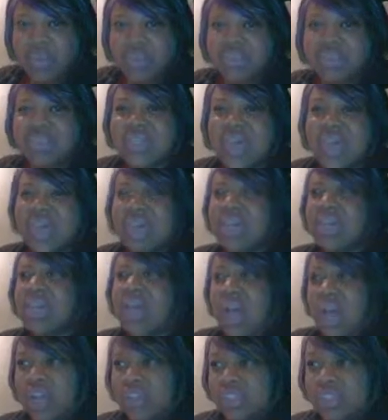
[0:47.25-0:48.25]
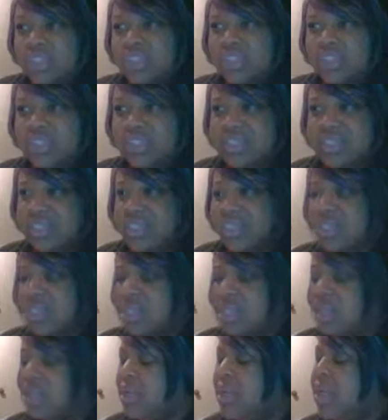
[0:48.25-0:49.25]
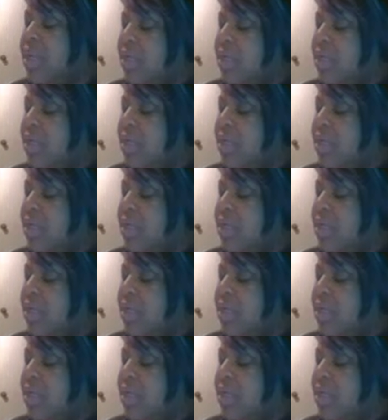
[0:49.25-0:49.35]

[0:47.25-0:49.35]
Was that a conscious decision?